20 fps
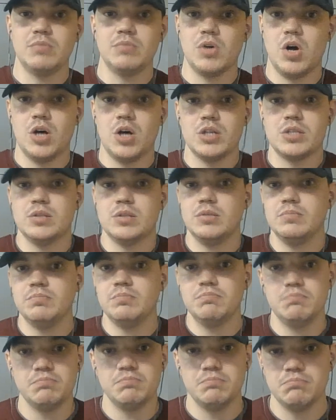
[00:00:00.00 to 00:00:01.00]

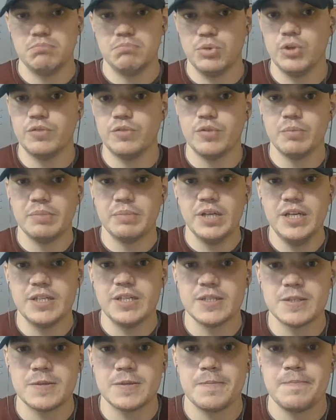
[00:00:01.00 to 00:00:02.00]
awesome, beautiful
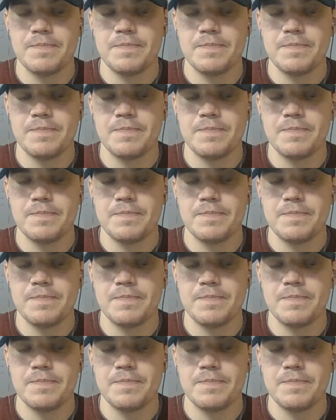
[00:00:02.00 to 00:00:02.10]
place,